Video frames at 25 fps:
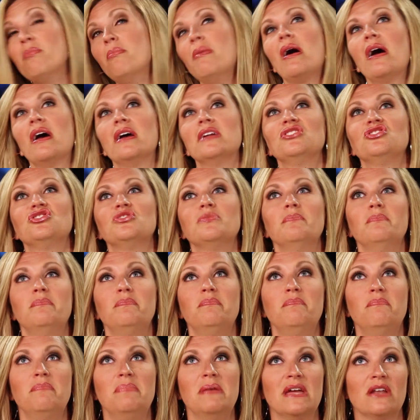much
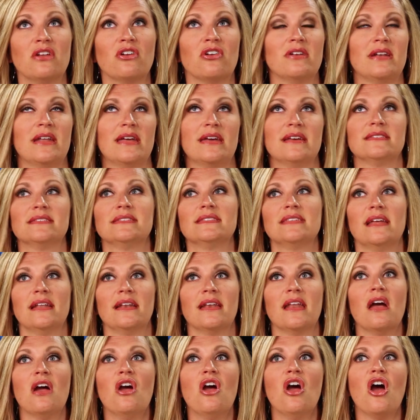bitterness
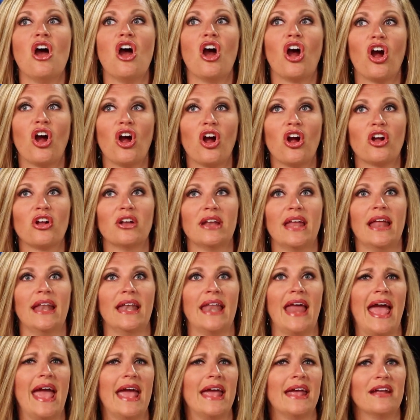and hurt
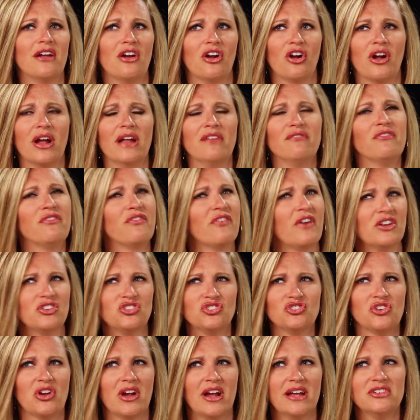and anger and
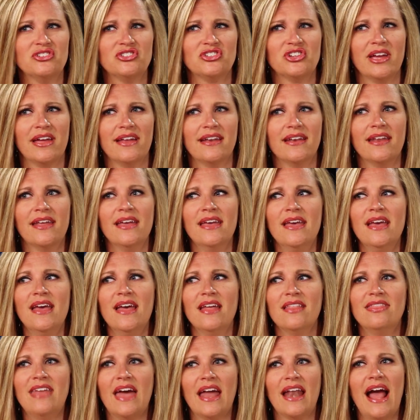frustration
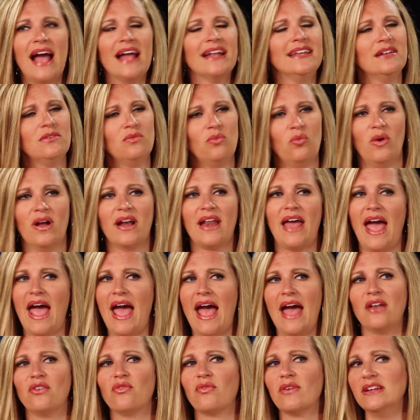that I didn't want to
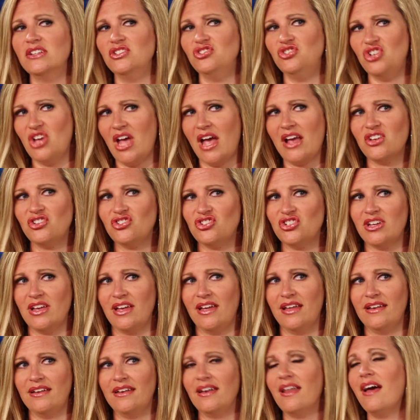add
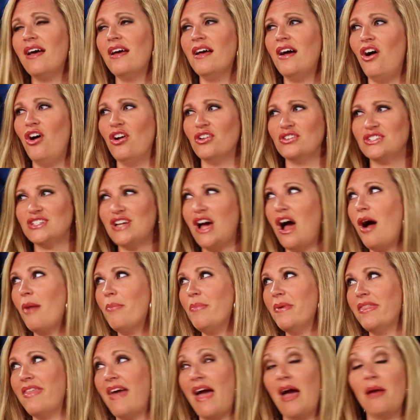rejection on
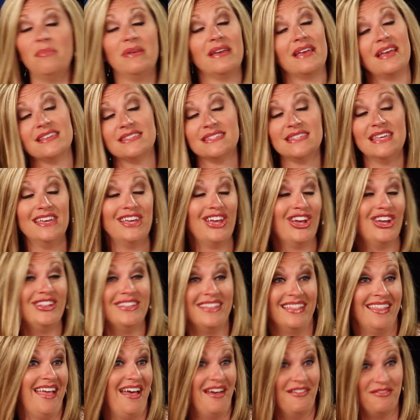top of that because he
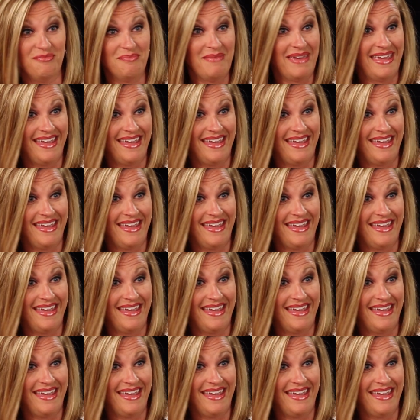couldn't love